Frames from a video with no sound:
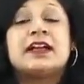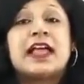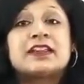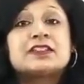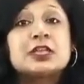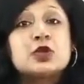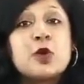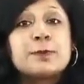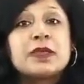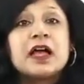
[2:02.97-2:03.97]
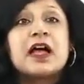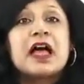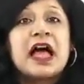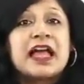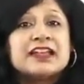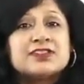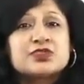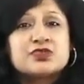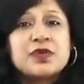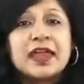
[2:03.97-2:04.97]
asthenopia, eye
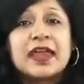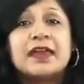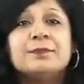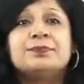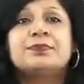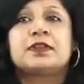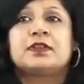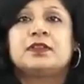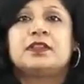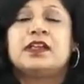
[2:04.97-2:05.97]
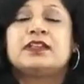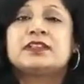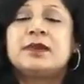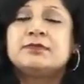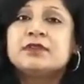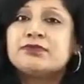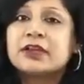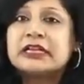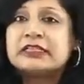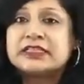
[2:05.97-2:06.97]
strain, there is some
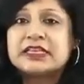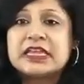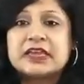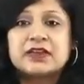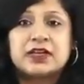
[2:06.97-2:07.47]
difficulty in